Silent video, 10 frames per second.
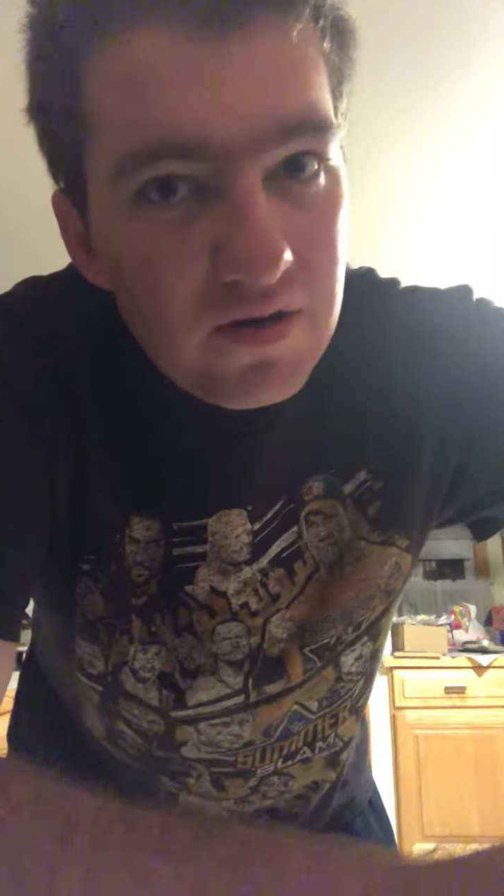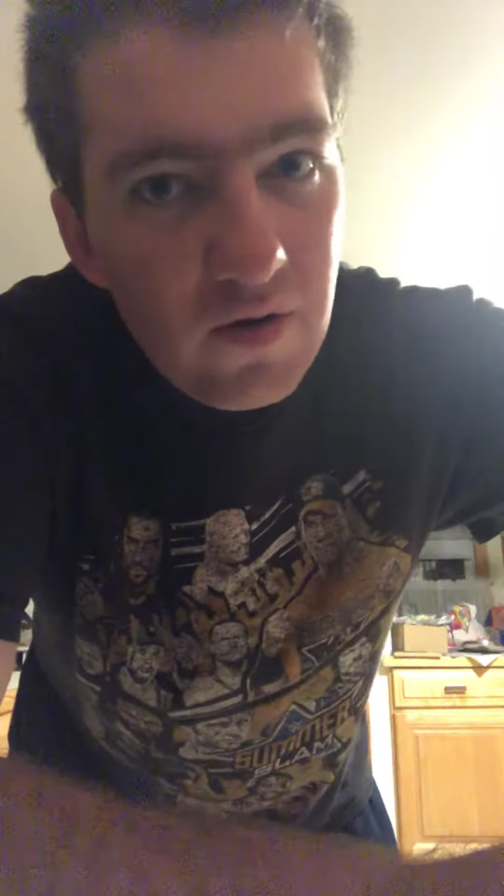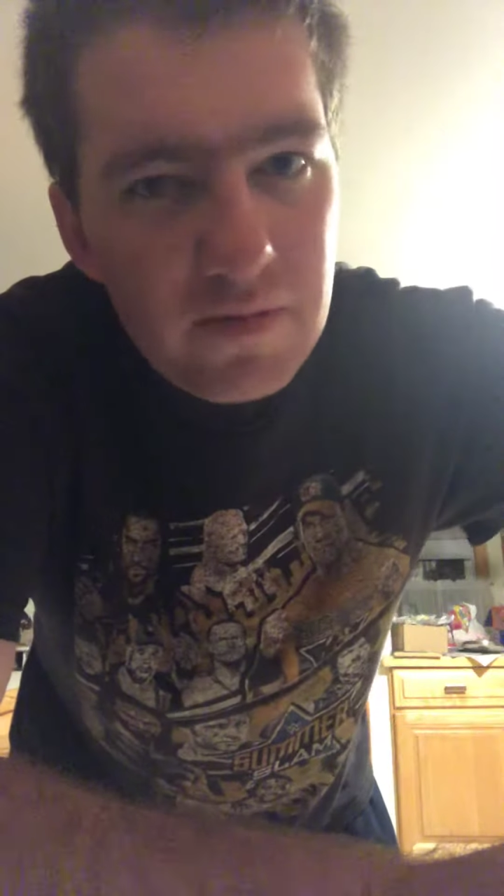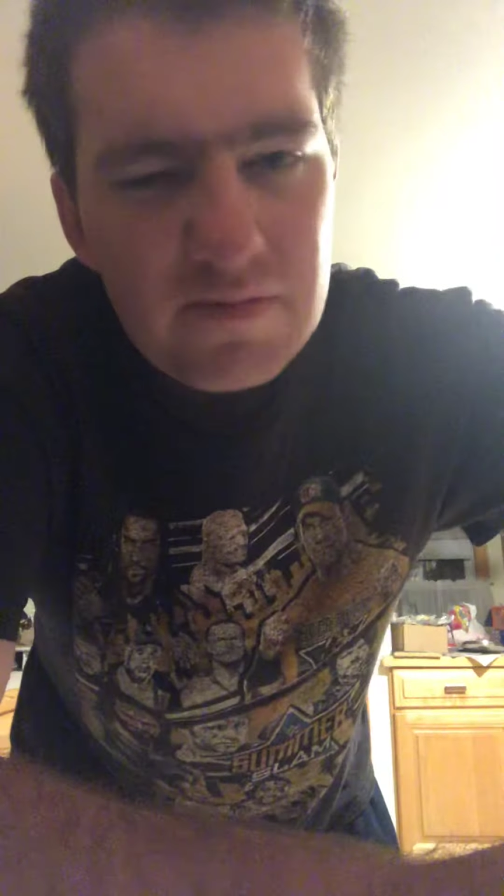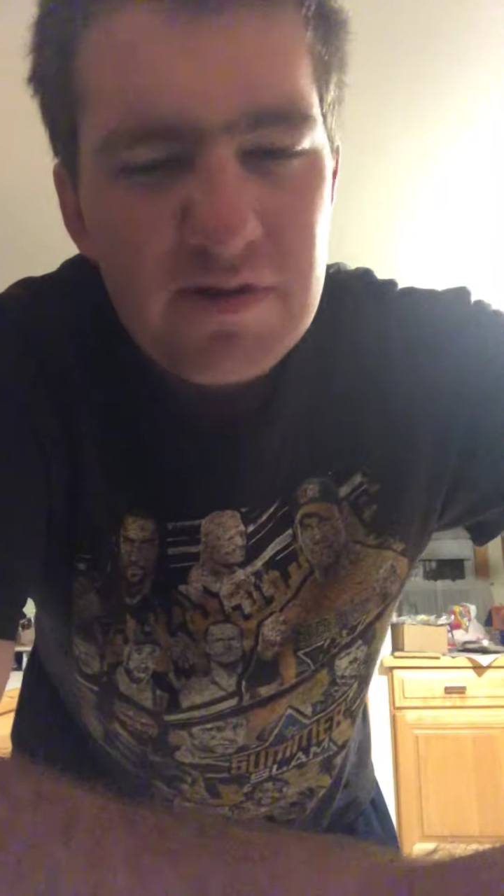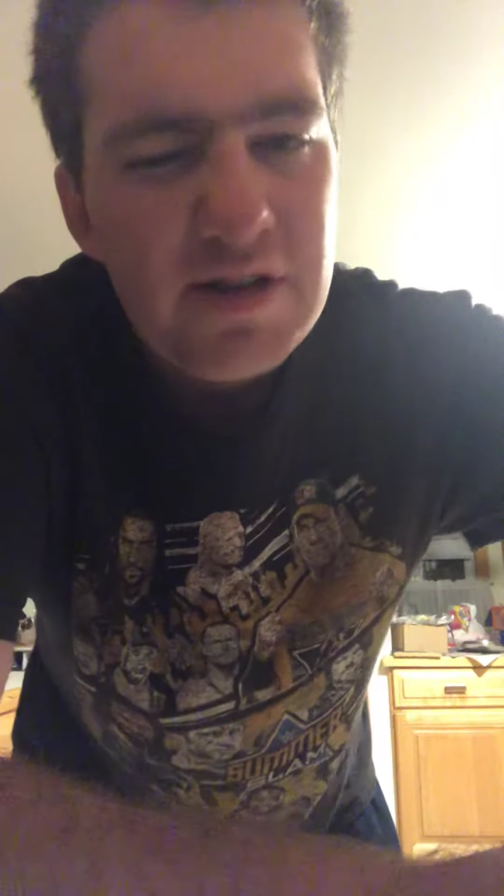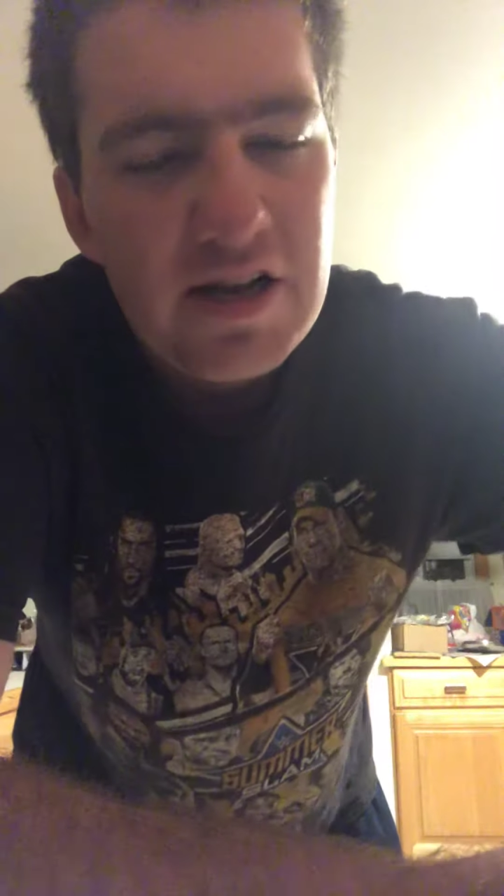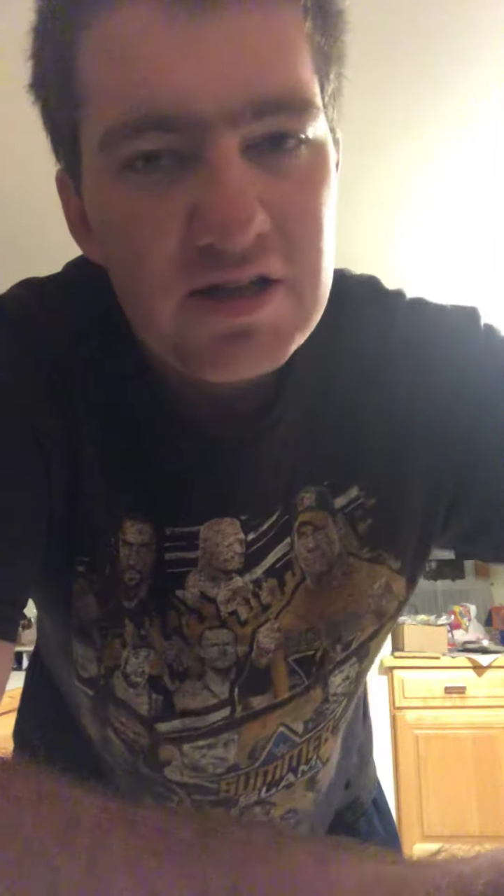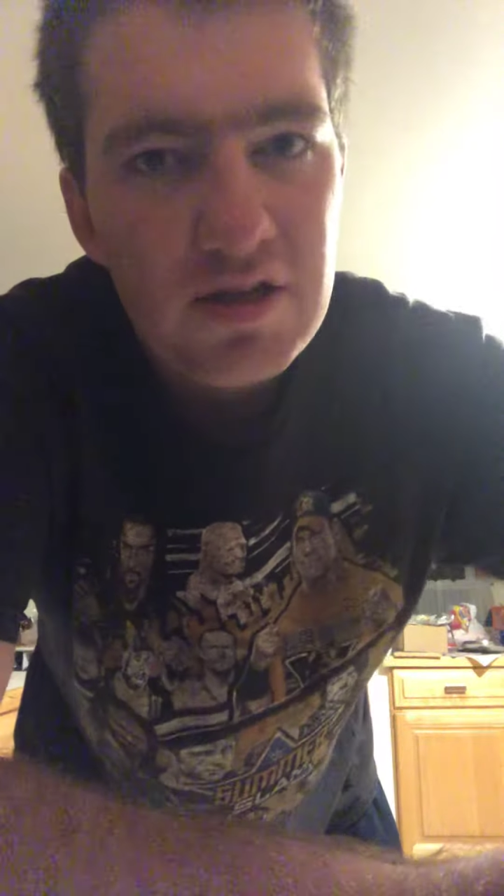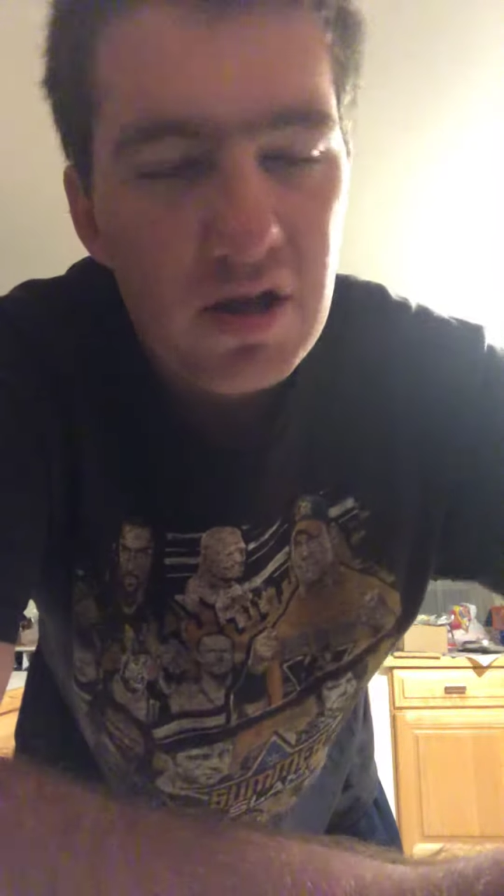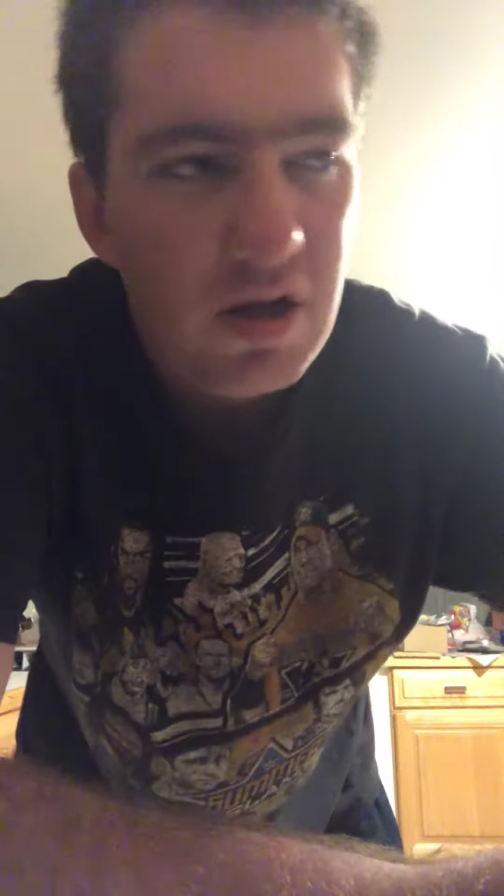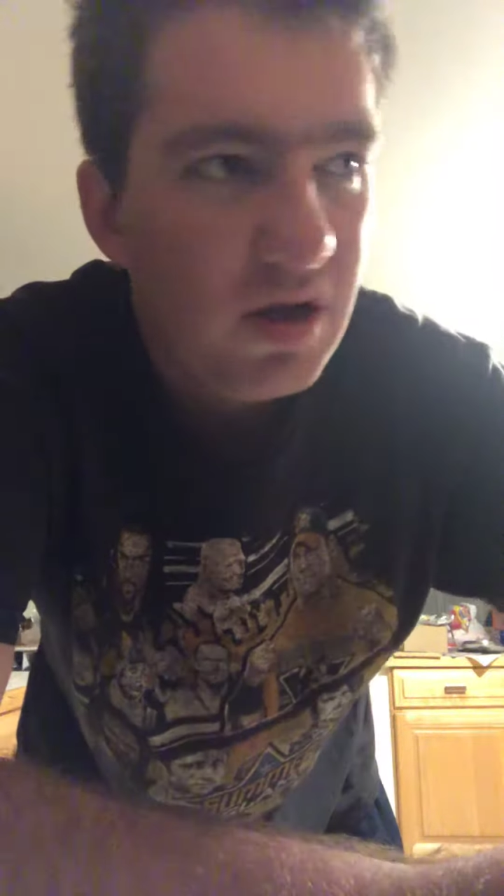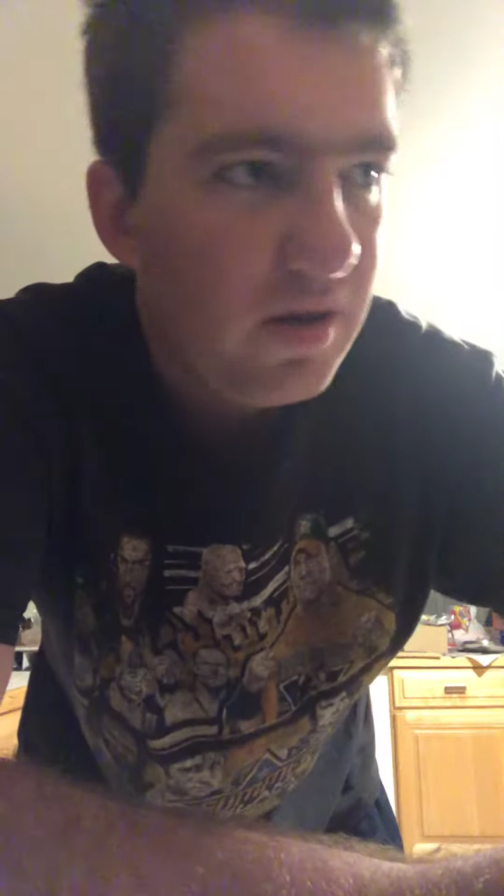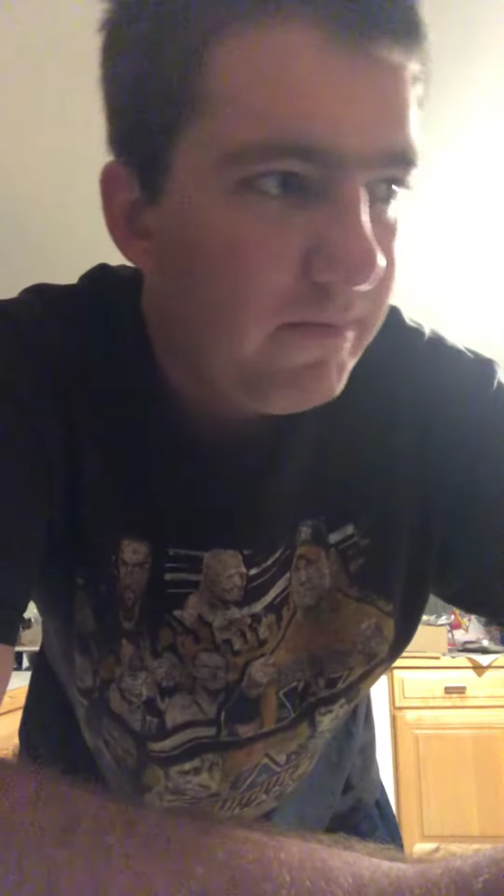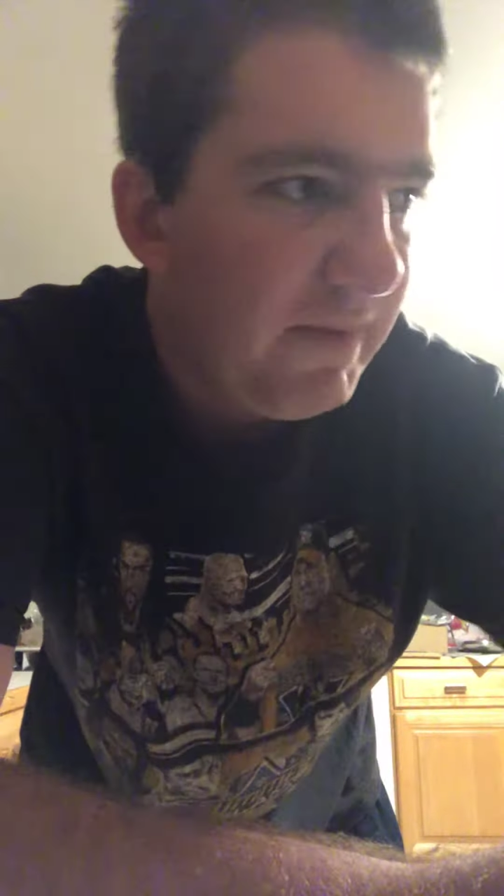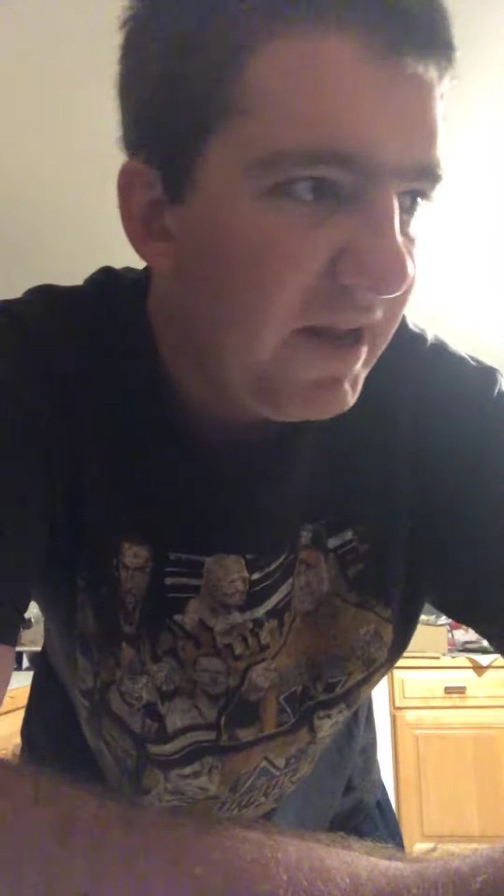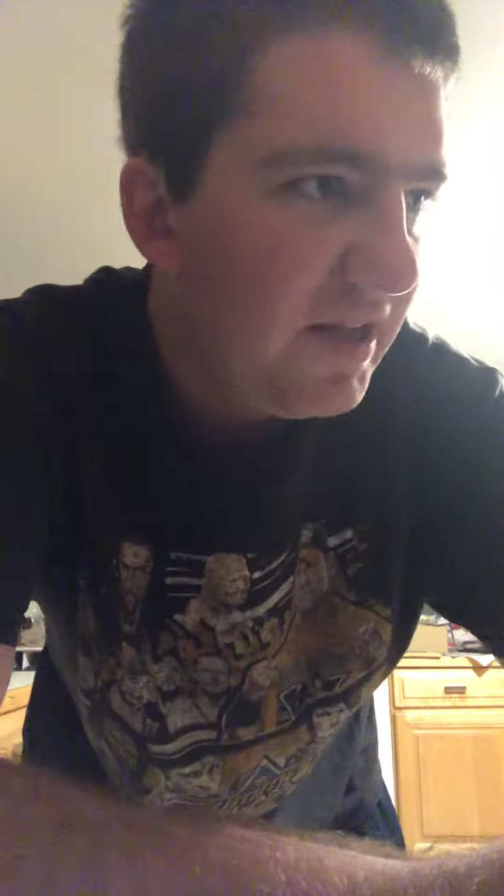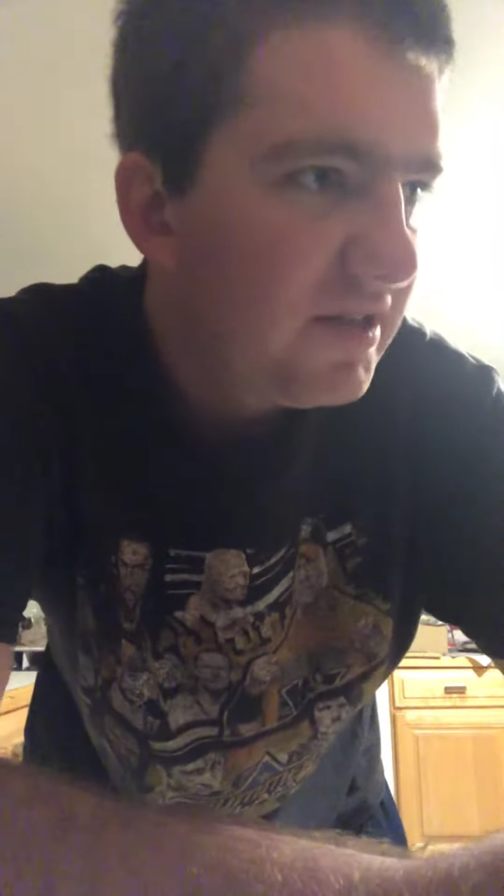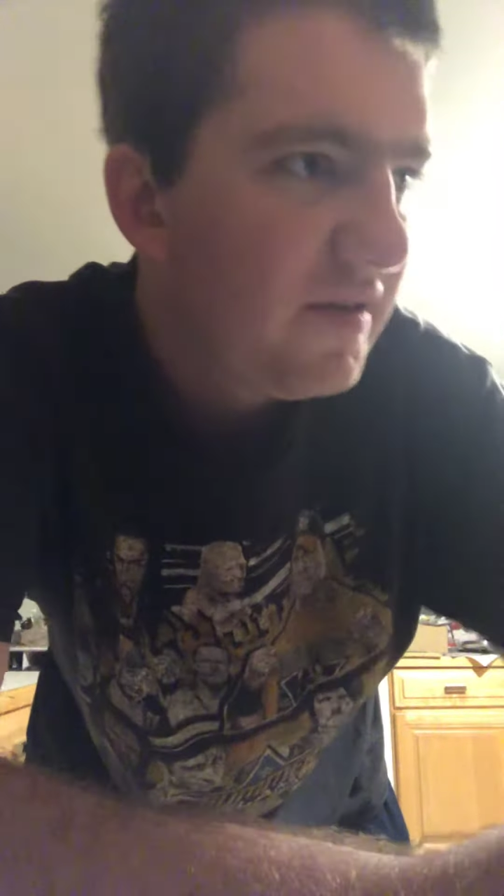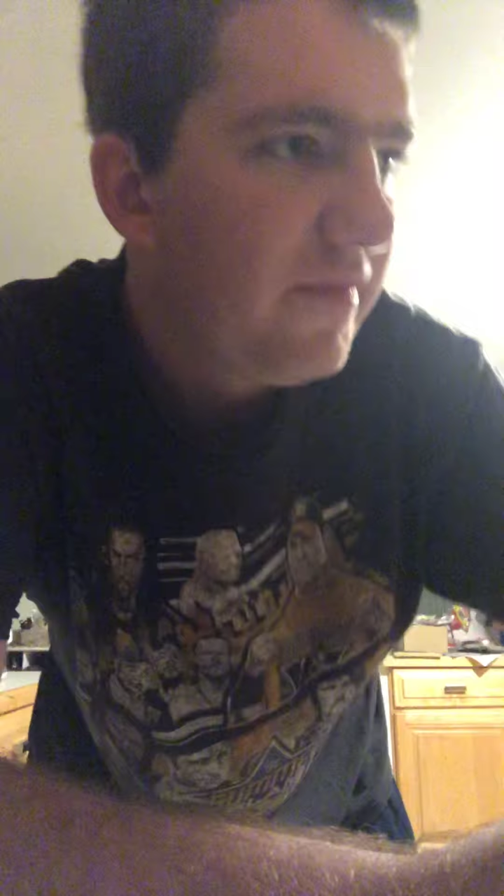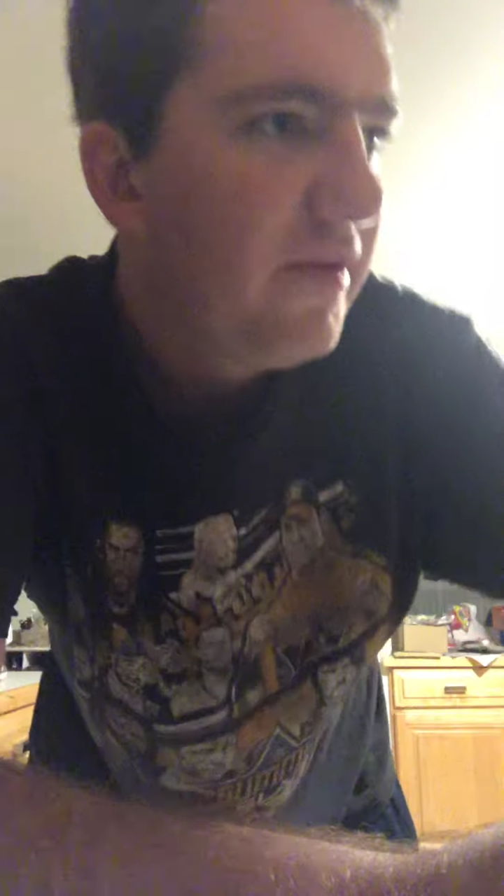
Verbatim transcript: or seconds, minutes.